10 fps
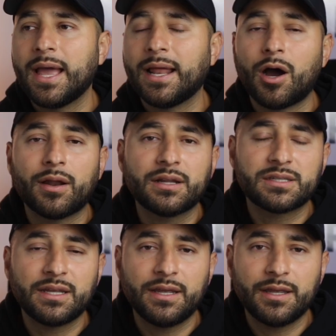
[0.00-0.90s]
and
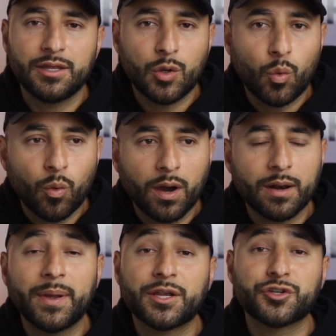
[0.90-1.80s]
honestly, you want to
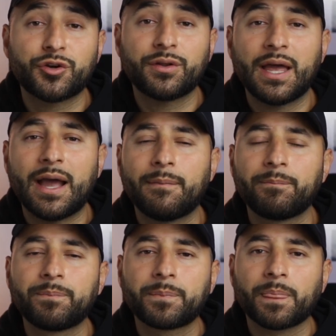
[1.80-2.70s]
make sure that
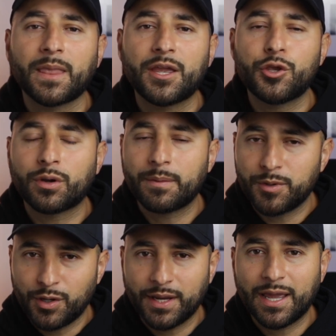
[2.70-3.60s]
you
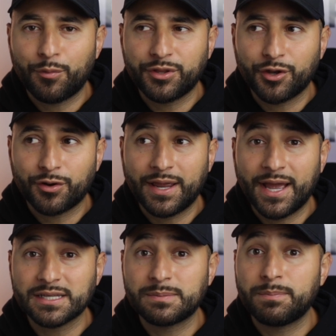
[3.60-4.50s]
communicate with your
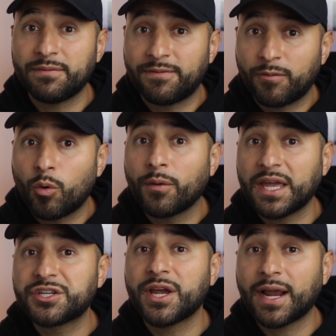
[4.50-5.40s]
guests before
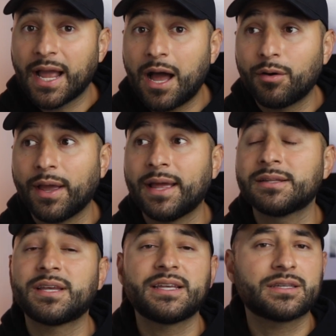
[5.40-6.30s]
they check out and
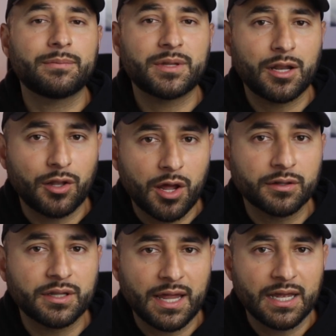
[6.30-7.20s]
say something
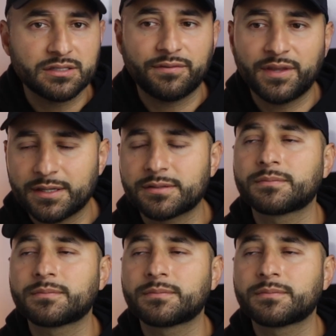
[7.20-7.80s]
along the lines of this.